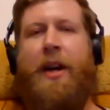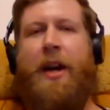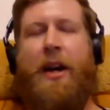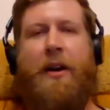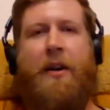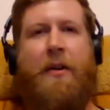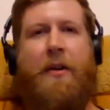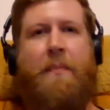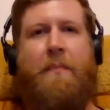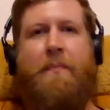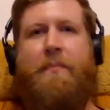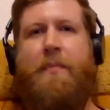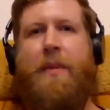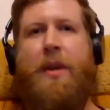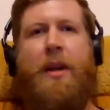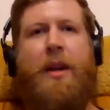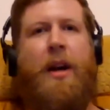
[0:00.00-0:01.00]
Um,
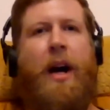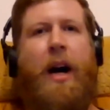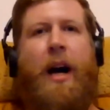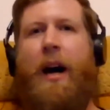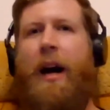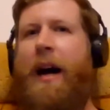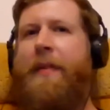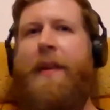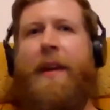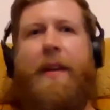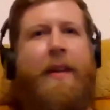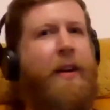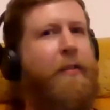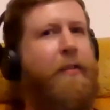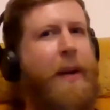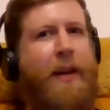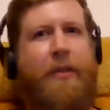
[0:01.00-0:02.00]
uh, I think
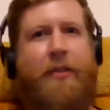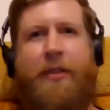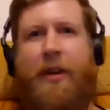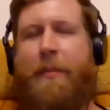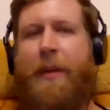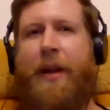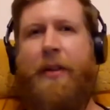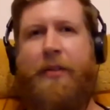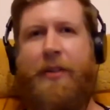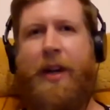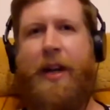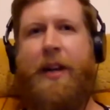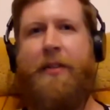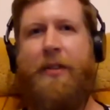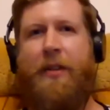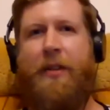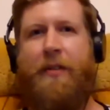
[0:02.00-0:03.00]
there have been some other
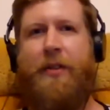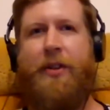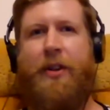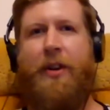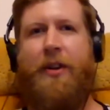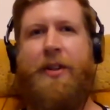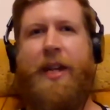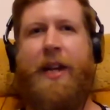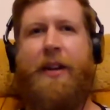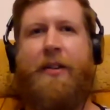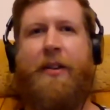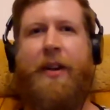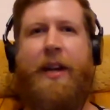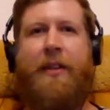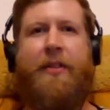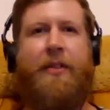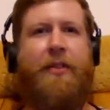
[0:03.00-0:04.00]
studies that have shown
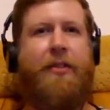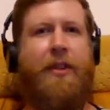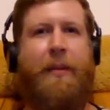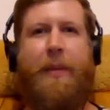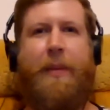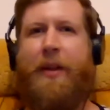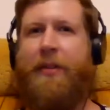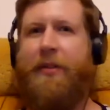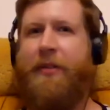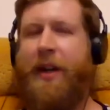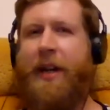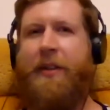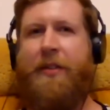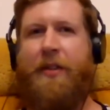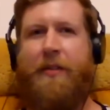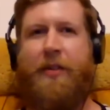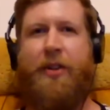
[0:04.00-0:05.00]
decreases, some other
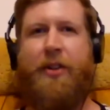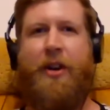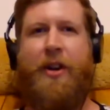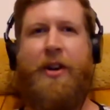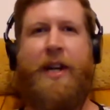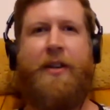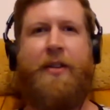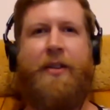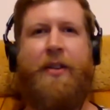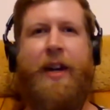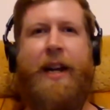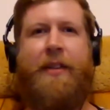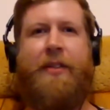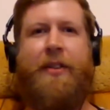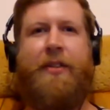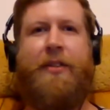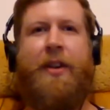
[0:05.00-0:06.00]
studies that have shown
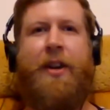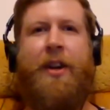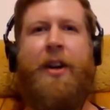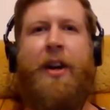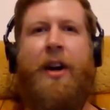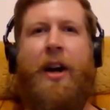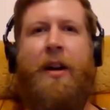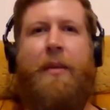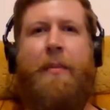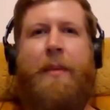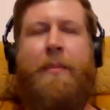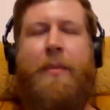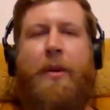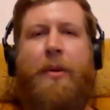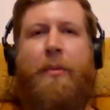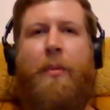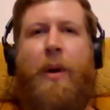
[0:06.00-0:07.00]
increases. I
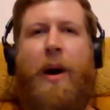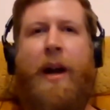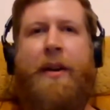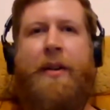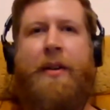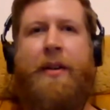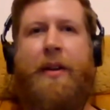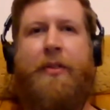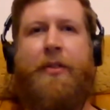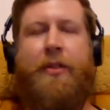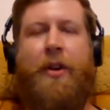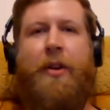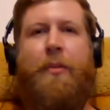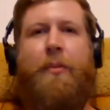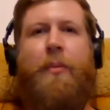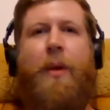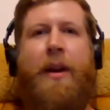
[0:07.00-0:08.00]
remember one,
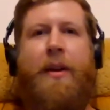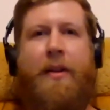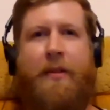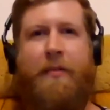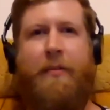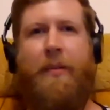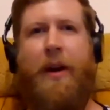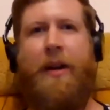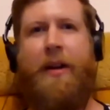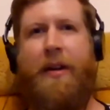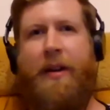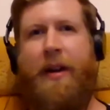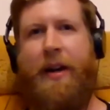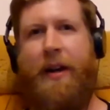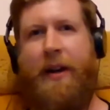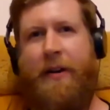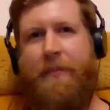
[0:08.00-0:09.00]
so one
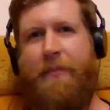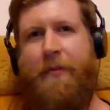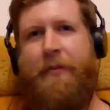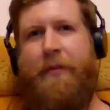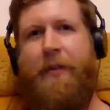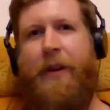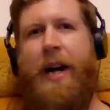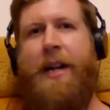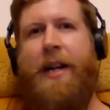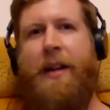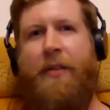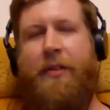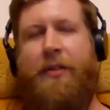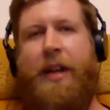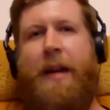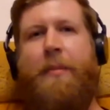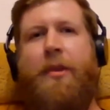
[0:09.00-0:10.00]
one um, finding that
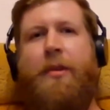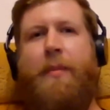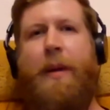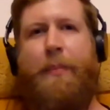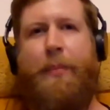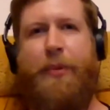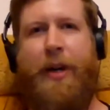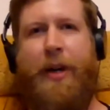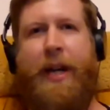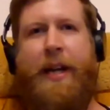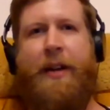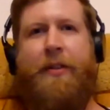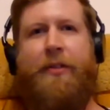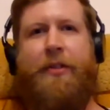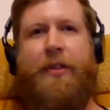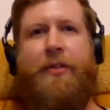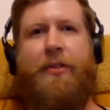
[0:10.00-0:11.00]
seems to be pretty
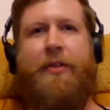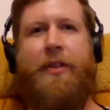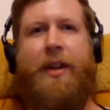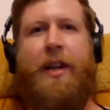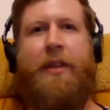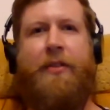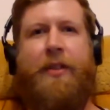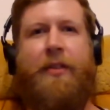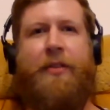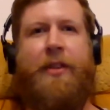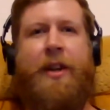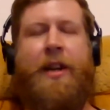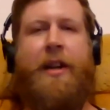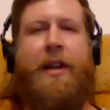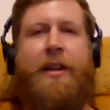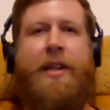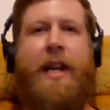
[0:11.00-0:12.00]
consistent is this
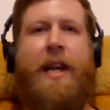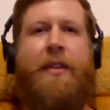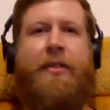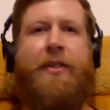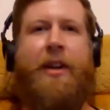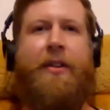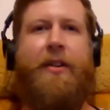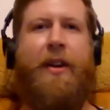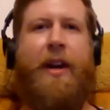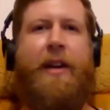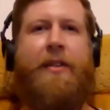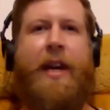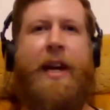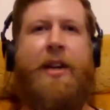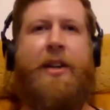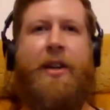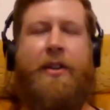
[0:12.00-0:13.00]

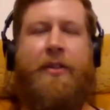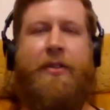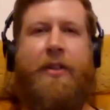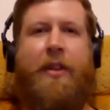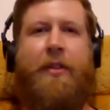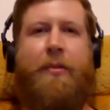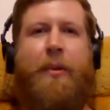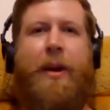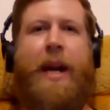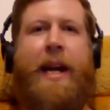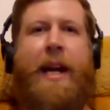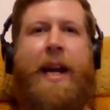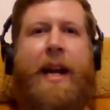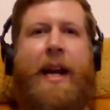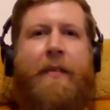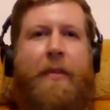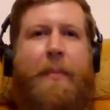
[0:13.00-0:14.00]
desynchronization, so this
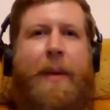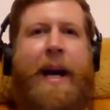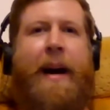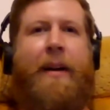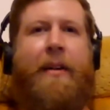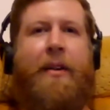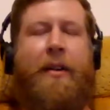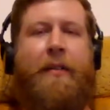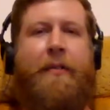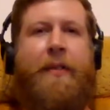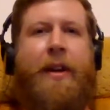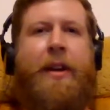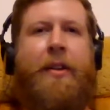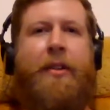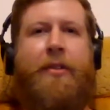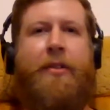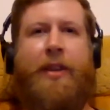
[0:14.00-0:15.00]
weakening of the power of
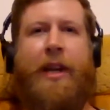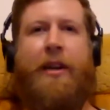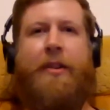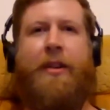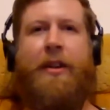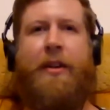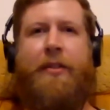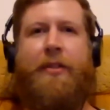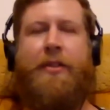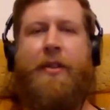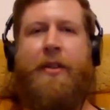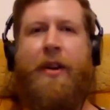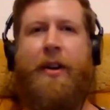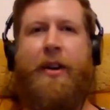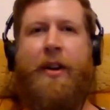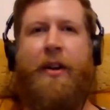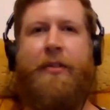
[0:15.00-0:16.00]
synchronous
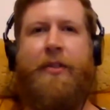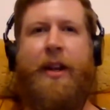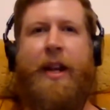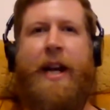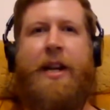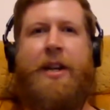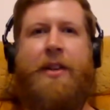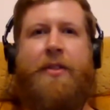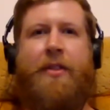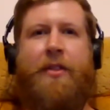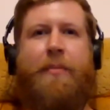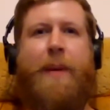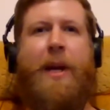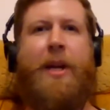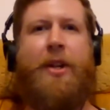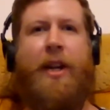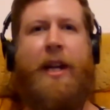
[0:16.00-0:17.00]
neuronal oscillations,
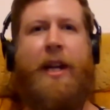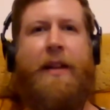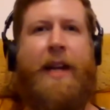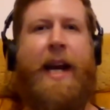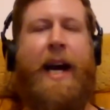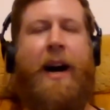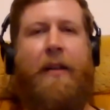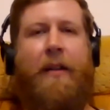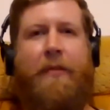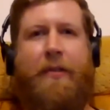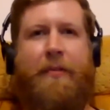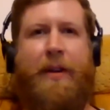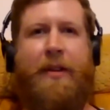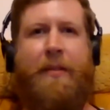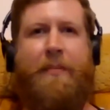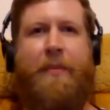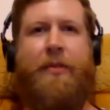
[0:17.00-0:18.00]
especially in the alpha
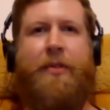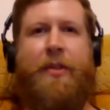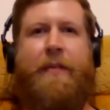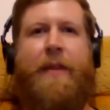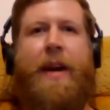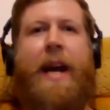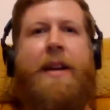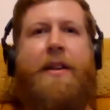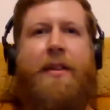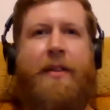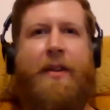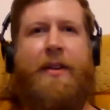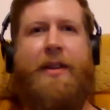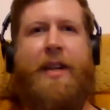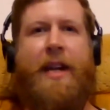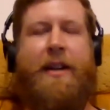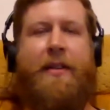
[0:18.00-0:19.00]
rhythm, the sort of 8 to
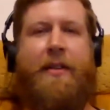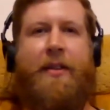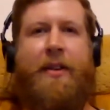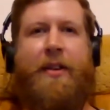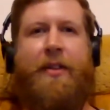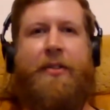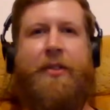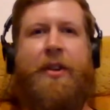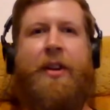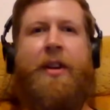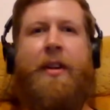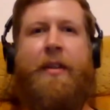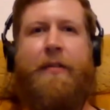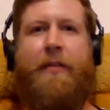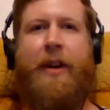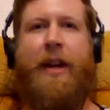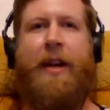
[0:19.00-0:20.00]
13 hertz
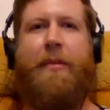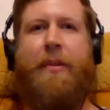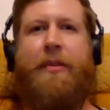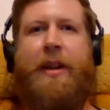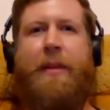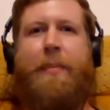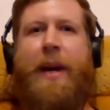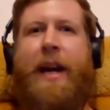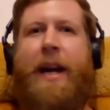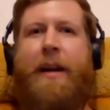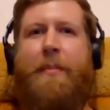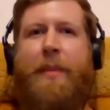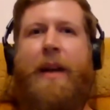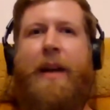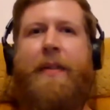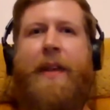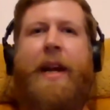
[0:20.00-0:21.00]
frequency band,
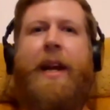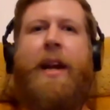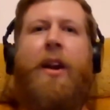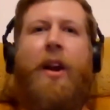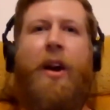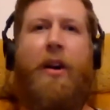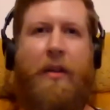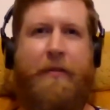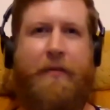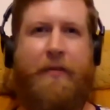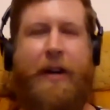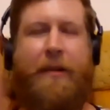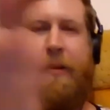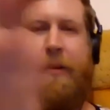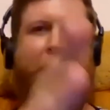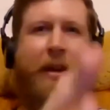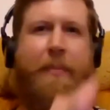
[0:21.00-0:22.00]
but I think in lower
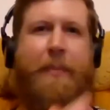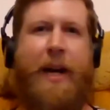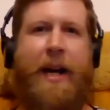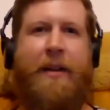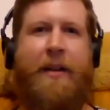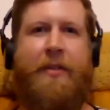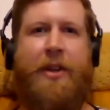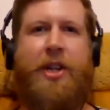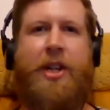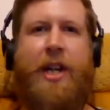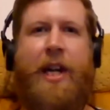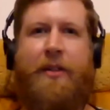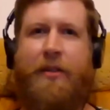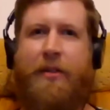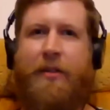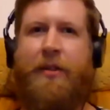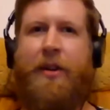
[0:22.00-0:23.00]
frequency bands in
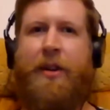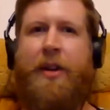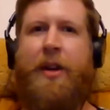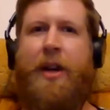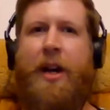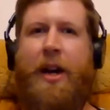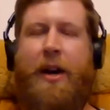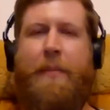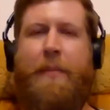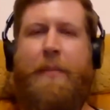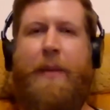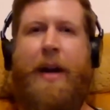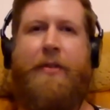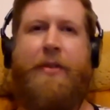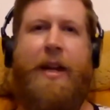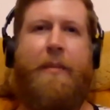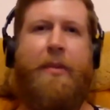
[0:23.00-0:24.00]
general, um,
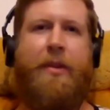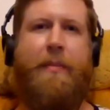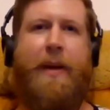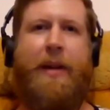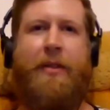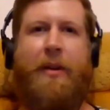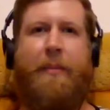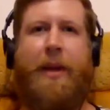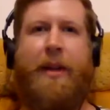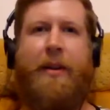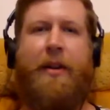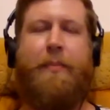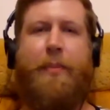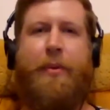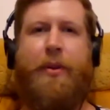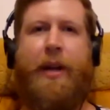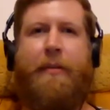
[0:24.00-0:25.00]
that seems to be something that is
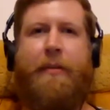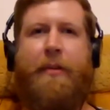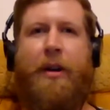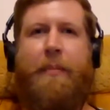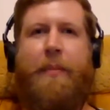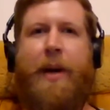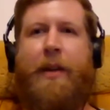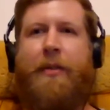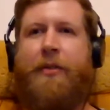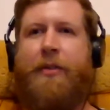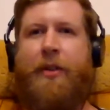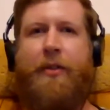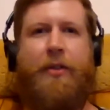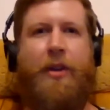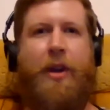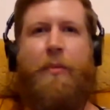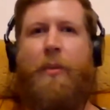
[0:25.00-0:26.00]
pretty robust.
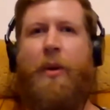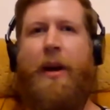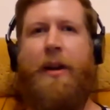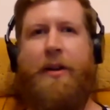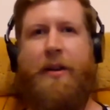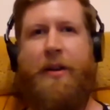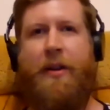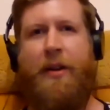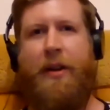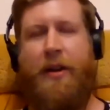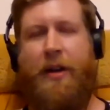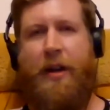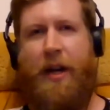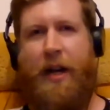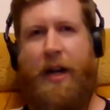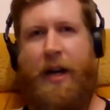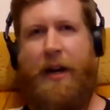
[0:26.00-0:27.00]
And so, one
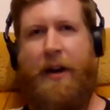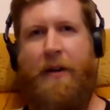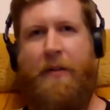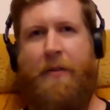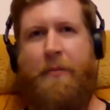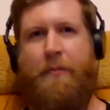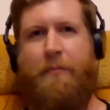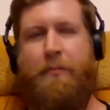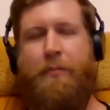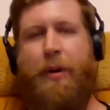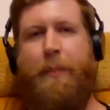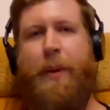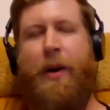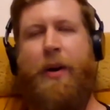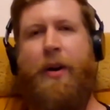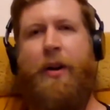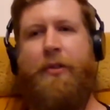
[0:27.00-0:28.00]
um,
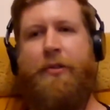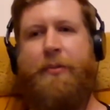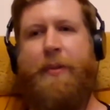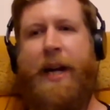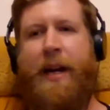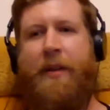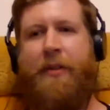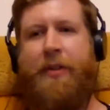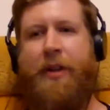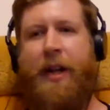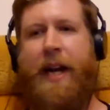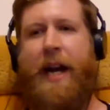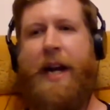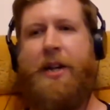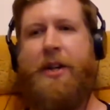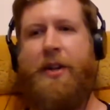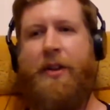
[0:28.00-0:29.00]
proposed
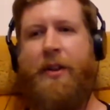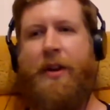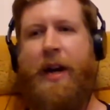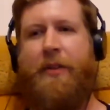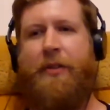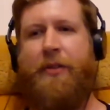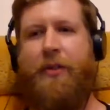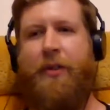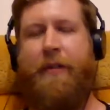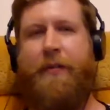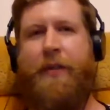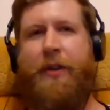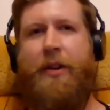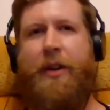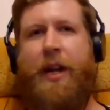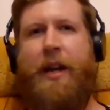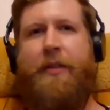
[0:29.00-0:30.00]
reconciliation that I saw a
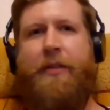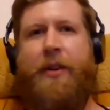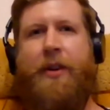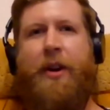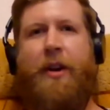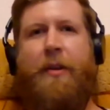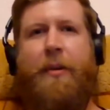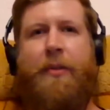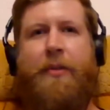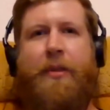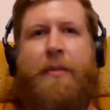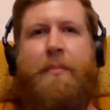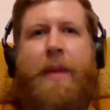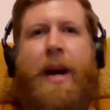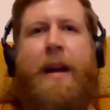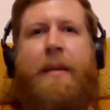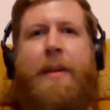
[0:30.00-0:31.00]
few years ago was
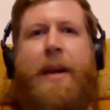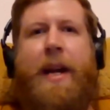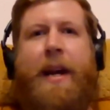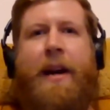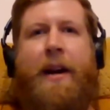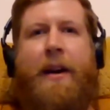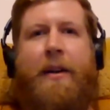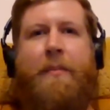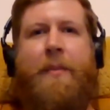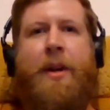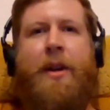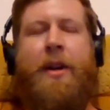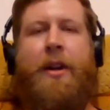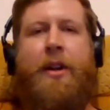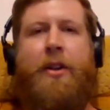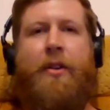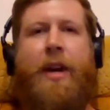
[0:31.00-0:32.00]
that maybe um,
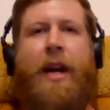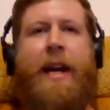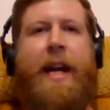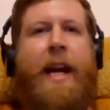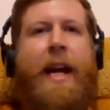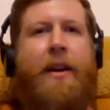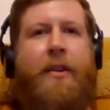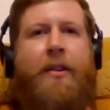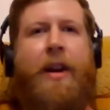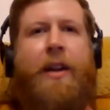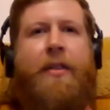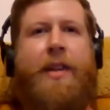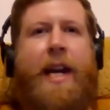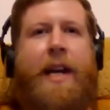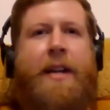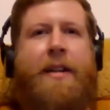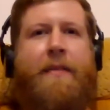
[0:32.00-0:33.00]
you're getting
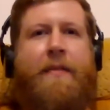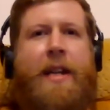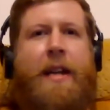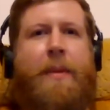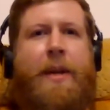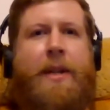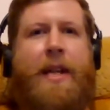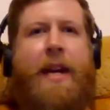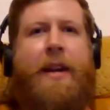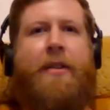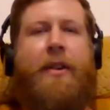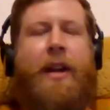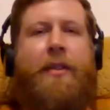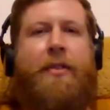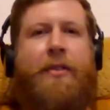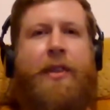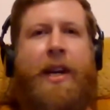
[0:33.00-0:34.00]
increased activity but
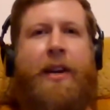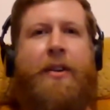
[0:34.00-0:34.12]
decreased